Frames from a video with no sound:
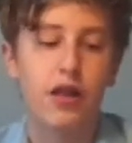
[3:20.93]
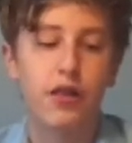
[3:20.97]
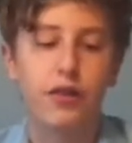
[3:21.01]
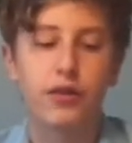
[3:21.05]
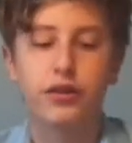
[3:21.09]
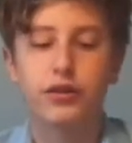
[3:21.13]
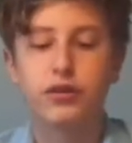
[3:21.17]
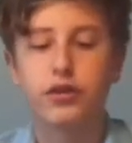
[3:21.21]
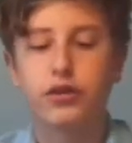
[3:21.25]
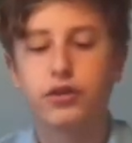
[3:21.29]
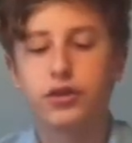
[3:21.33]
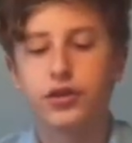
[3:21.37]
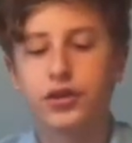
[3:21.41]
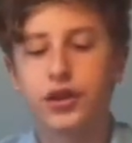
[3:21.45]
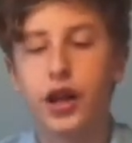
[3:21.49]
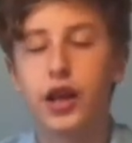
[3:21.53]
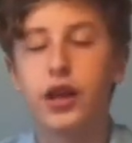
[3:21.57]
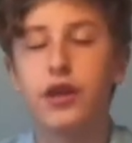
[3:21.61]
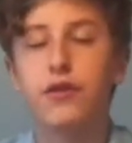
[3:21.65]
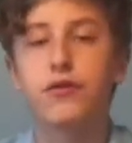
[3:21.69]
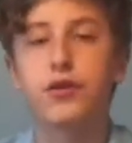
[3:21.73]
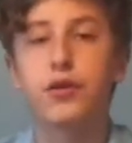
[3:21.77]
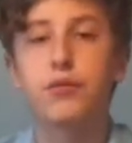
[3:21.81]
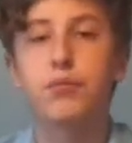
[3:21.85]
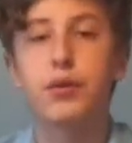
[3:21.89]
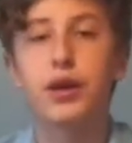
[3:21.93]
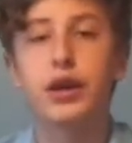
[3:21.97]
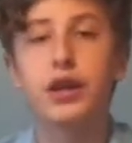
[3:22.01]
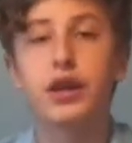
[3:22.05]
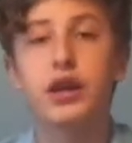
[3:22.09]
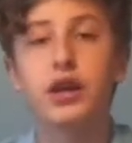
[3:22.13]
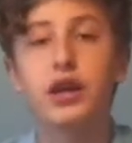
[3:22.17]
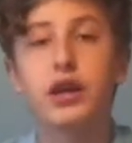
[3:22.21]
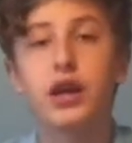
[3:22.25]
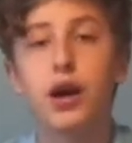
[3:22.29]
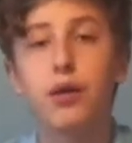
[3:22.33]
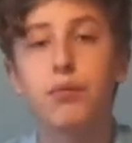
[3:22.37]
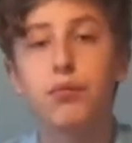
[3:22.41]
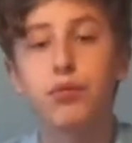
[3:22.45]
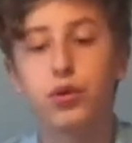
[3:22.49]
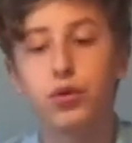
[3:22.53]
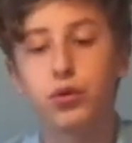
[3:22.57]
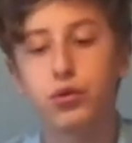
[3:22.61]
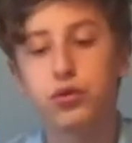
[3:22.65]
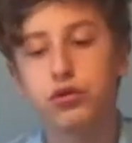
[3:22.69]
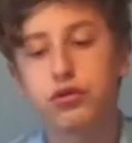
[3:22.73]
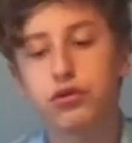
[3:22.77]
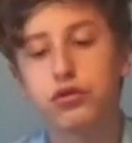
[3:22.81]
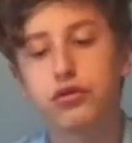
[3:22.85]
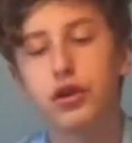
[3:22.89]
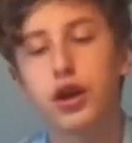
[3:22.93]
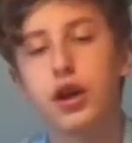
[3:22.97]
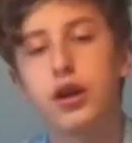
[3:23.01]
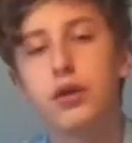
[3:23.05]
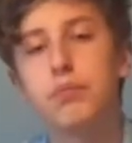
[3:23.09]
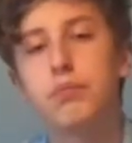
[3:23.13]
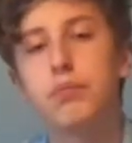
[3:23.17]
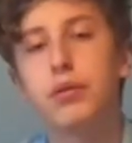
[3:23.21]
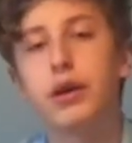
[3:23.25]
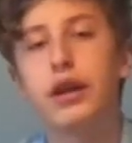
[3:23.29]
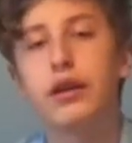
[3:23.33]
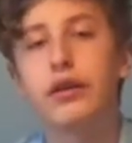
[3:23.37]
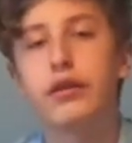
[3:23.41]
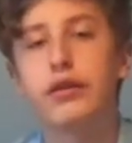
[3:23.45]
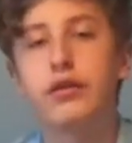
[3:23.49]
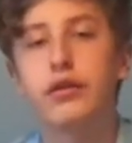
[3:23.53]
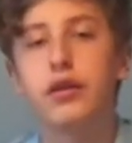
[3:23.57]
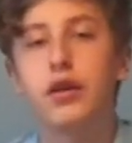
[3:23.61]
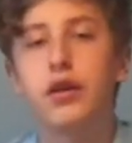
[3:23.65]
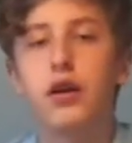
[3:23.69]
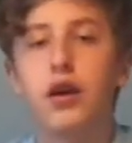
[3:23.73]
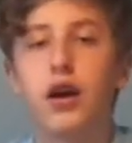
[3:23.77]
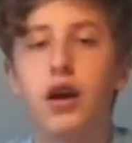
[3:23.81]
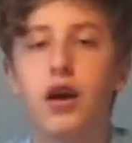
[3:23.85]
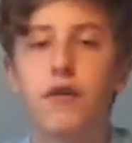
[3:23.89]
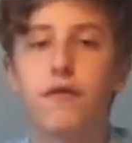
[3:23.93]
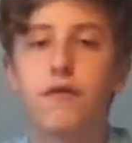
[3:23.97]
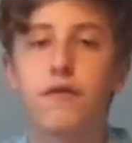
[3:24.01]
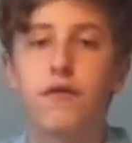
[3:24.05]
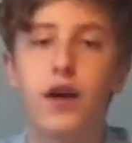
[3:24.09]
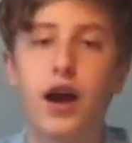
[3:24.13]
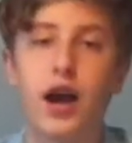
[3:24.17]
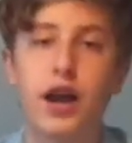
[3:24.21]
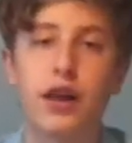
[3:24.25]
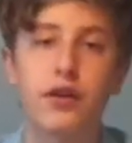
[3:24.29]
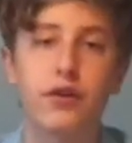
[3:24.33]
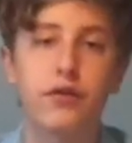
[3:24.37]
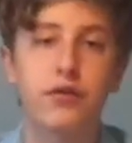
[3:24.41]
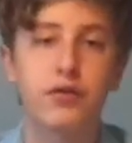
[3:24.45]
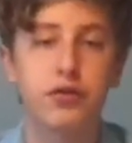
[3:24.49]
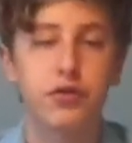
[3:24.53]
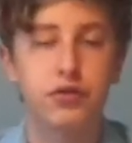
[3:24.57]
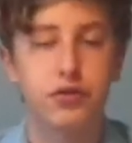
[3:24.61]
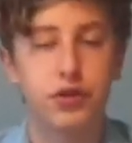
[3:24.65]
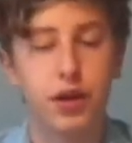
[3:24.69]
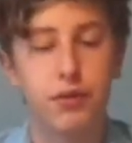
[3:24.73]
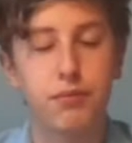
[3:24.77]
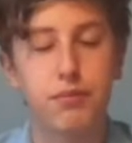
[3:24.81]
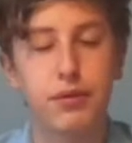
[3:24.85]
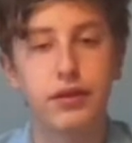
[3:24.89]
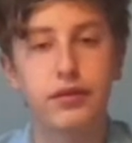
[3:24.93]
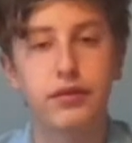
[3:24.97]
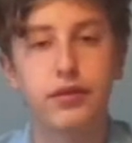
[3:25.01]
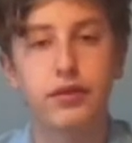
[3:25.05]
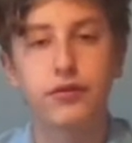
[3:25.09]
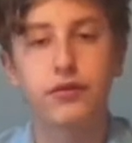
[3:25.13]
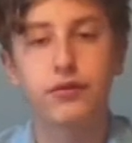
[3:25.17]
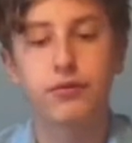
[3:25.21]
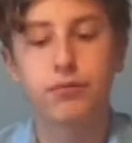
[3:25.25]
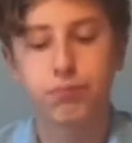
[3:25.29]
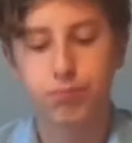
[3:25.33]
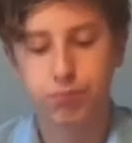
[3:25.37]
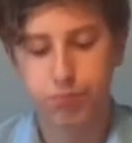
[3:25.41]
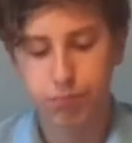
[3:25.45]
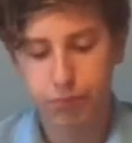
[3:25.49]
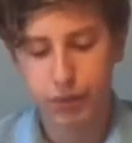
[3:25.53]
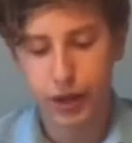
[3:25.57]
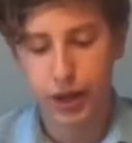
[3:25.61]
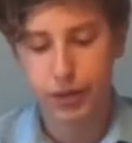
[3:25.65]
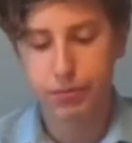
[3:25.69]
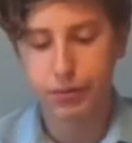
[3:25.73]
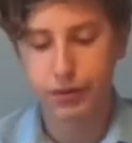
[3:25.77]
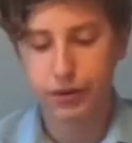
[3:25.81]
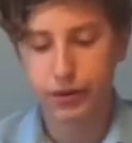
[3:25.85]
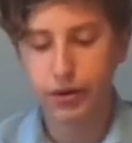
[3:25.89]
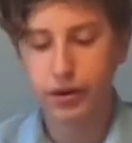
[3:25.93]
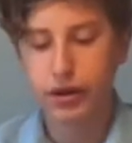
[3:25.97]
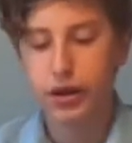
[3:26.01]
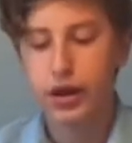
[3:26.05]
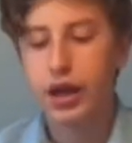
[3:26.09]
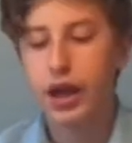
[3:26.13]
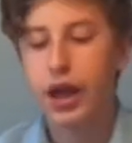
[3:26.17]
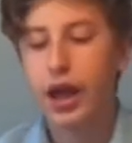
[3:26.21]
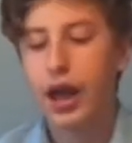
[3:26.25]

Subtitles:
This is great for picking up those stray bits of vinyl, stray bits of paper,